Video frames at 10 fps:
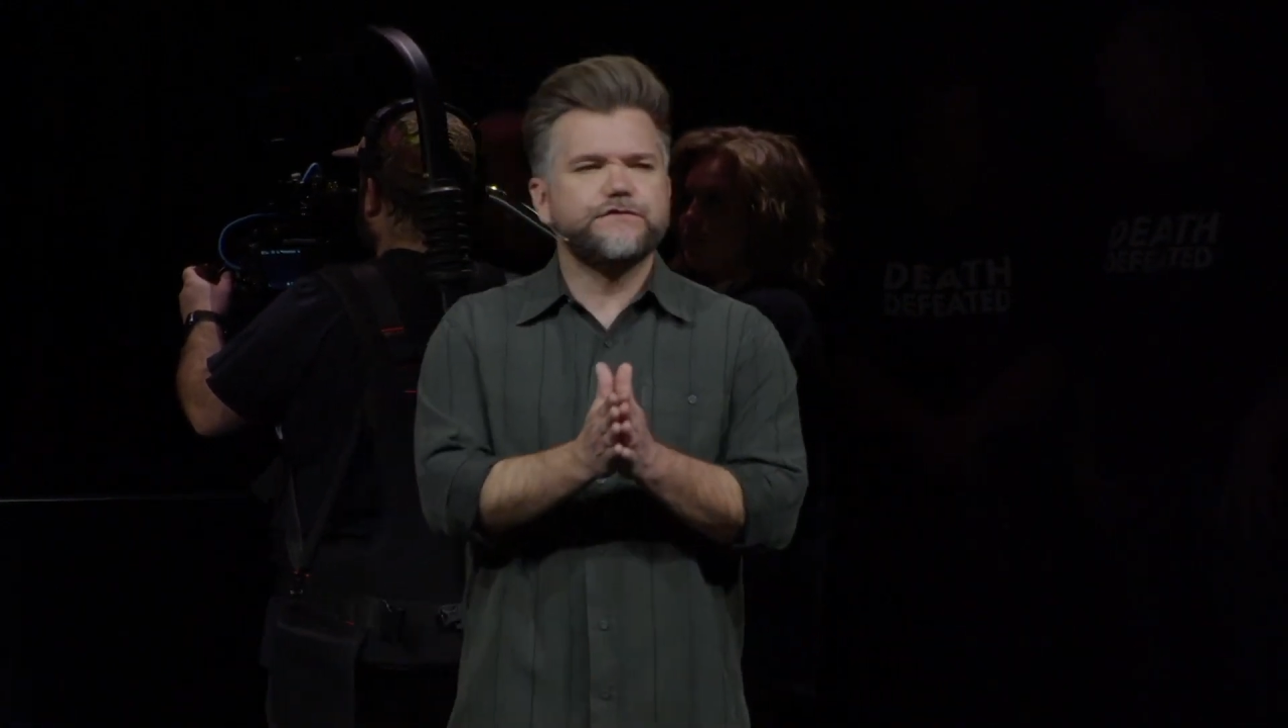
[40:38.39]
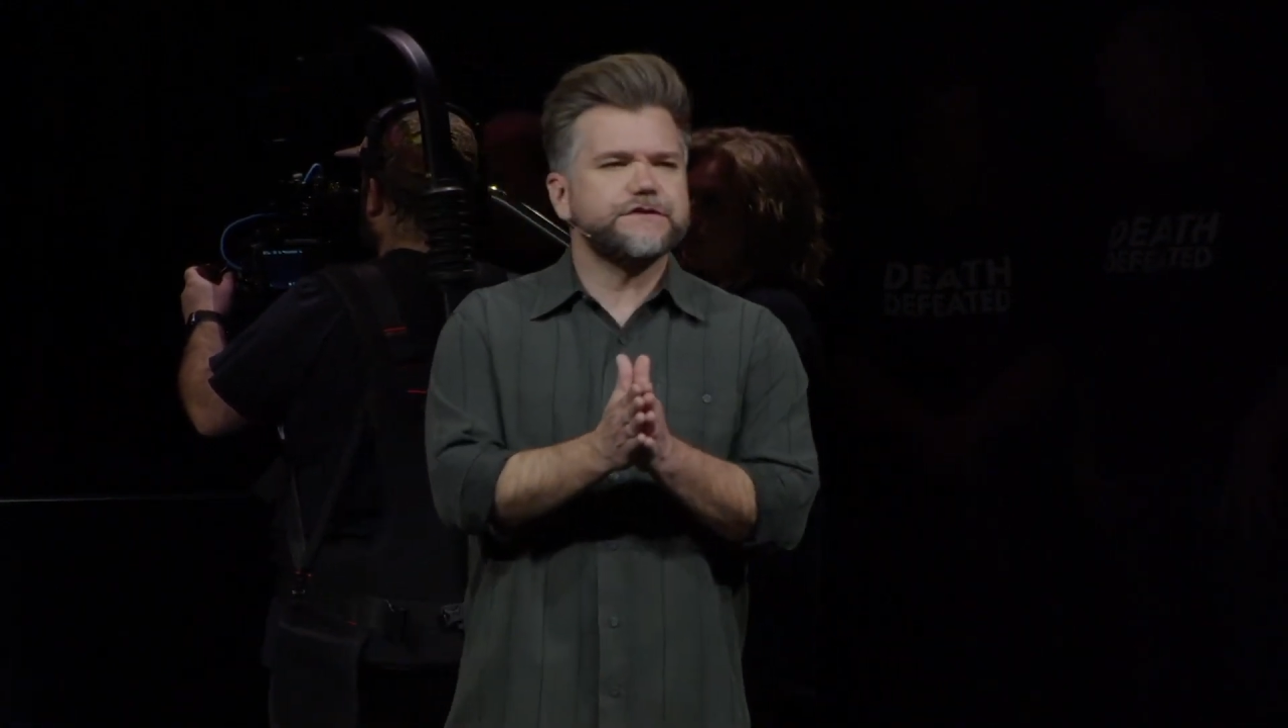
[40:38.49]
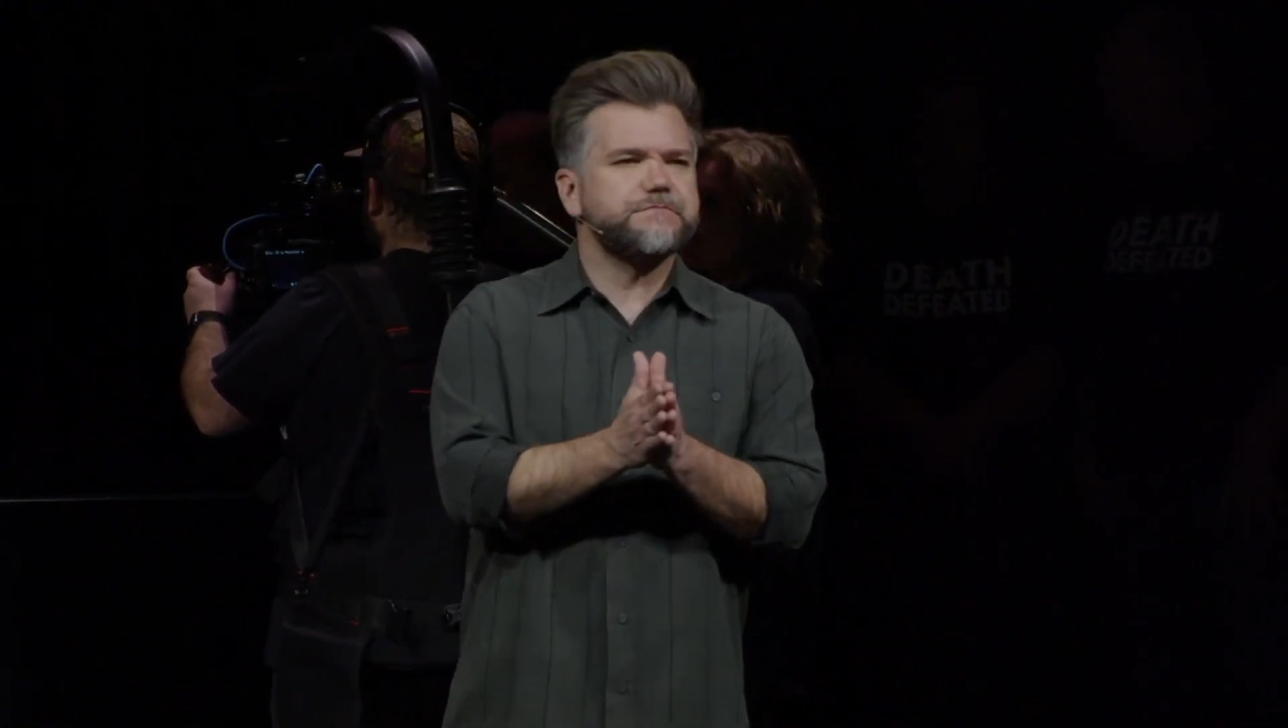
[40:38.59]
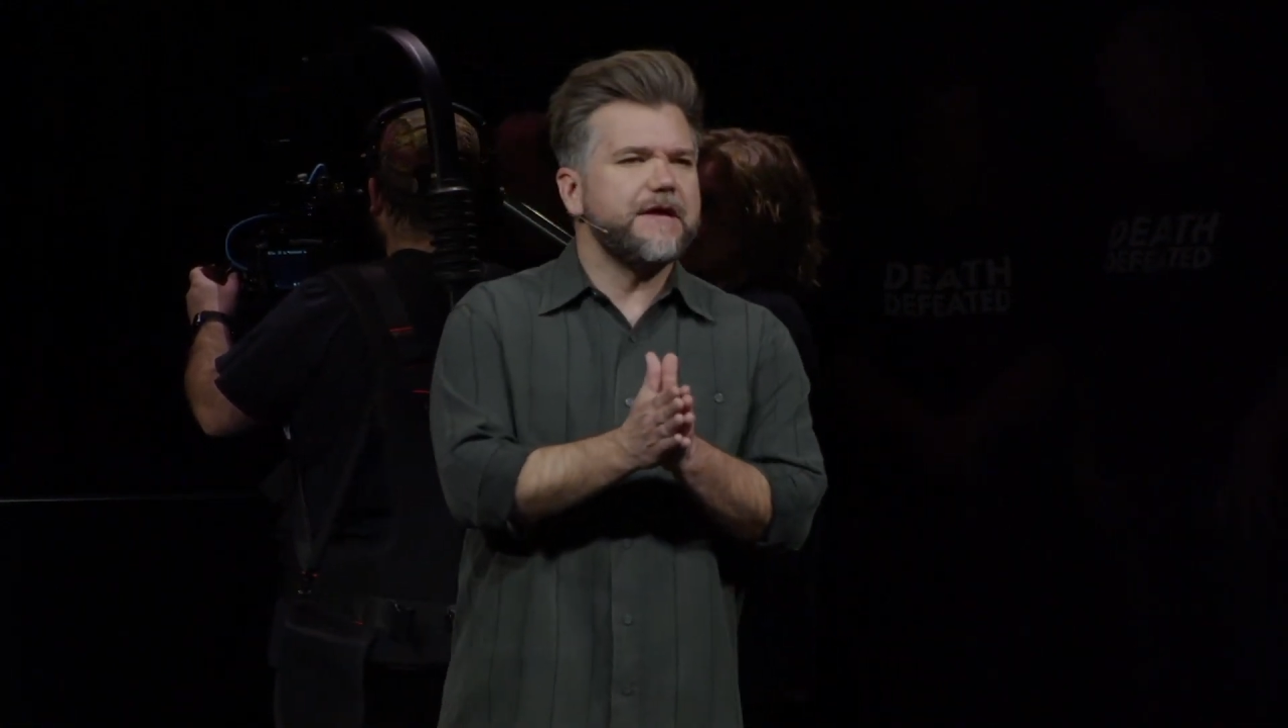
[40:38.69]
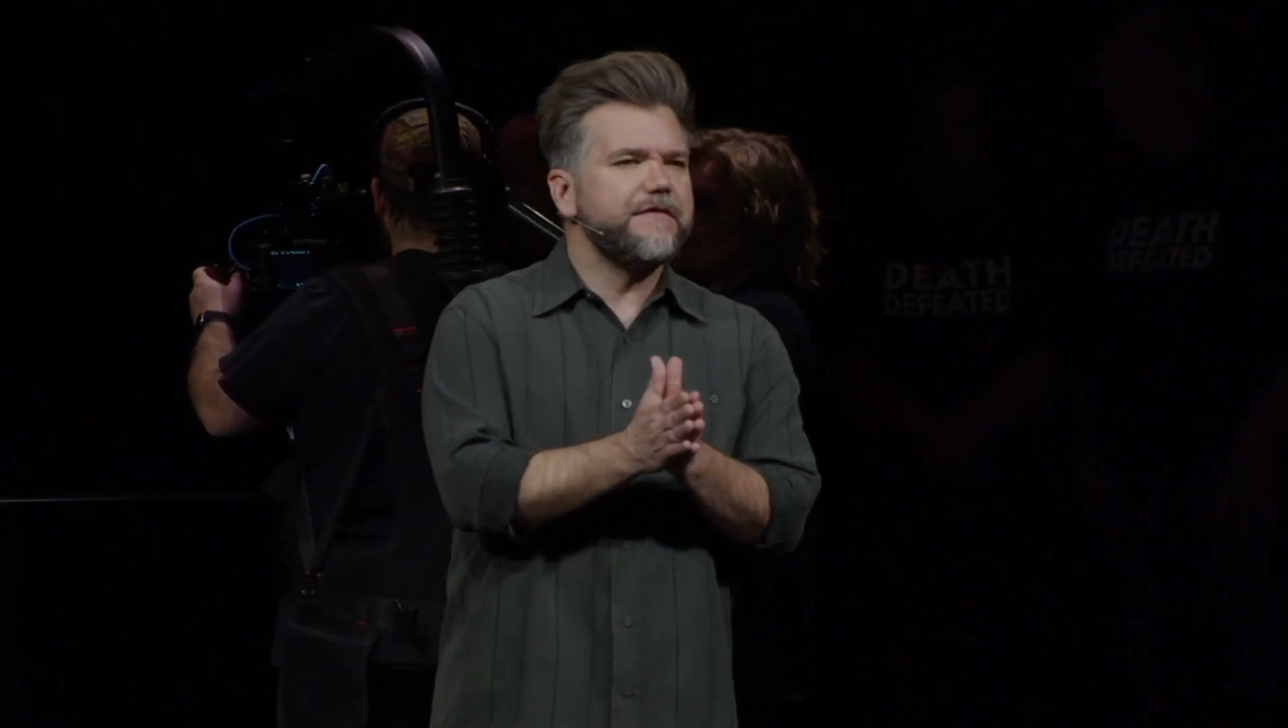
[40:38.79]

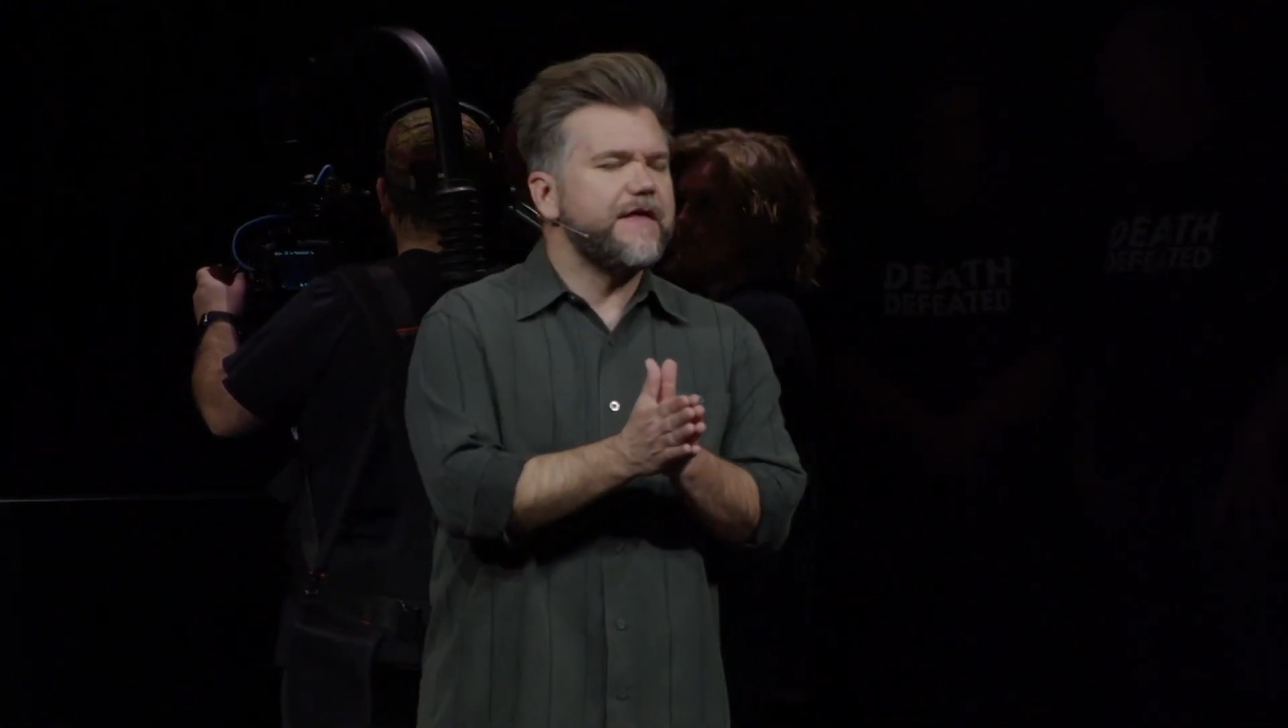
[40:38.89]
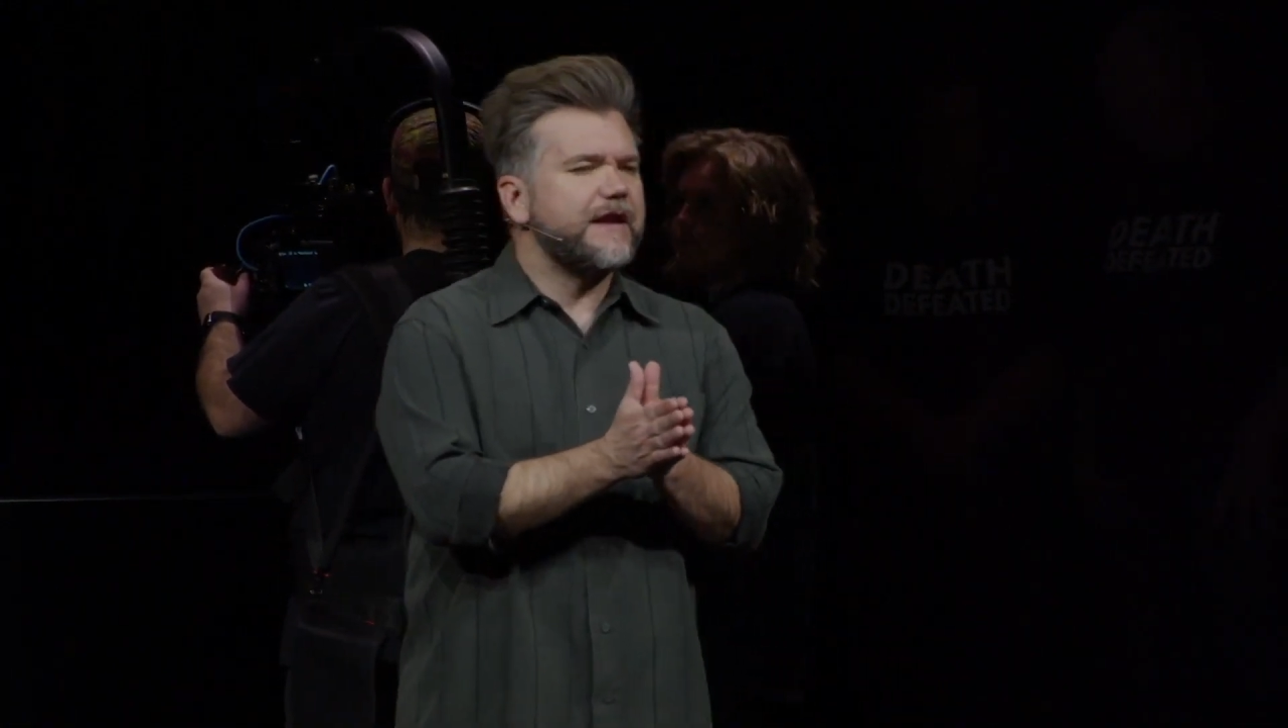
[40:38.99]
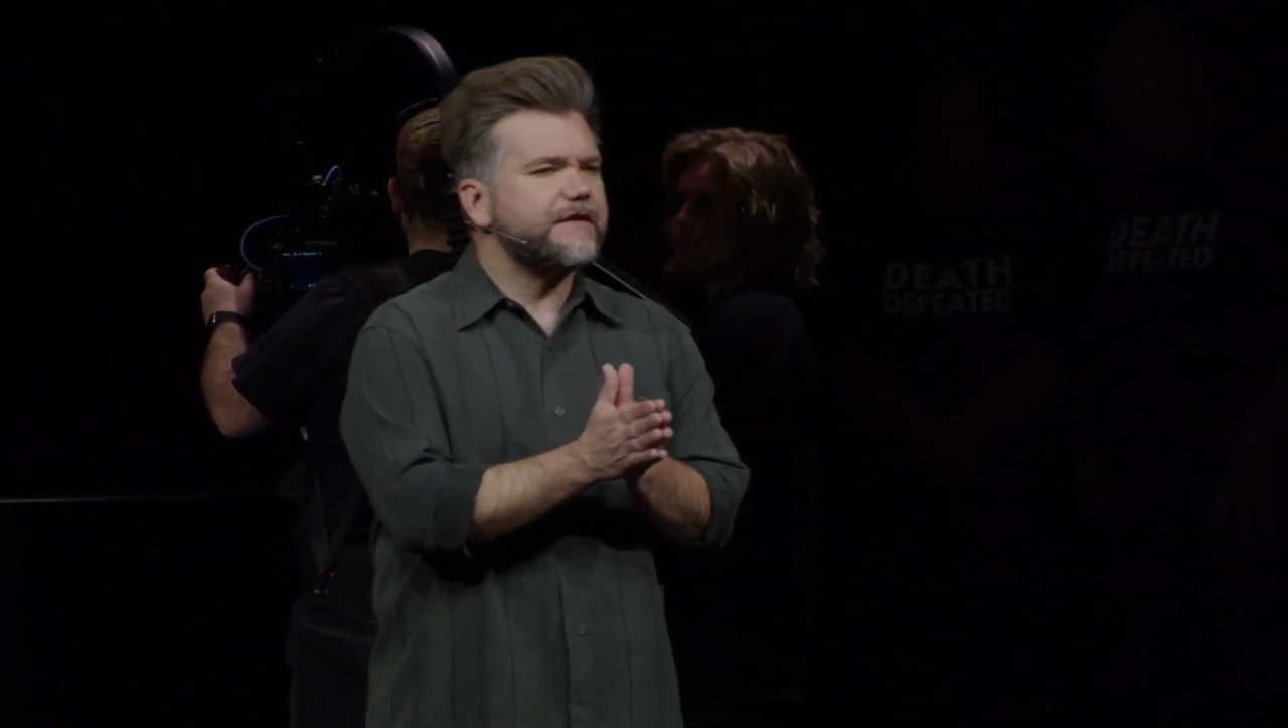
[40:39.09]
just made that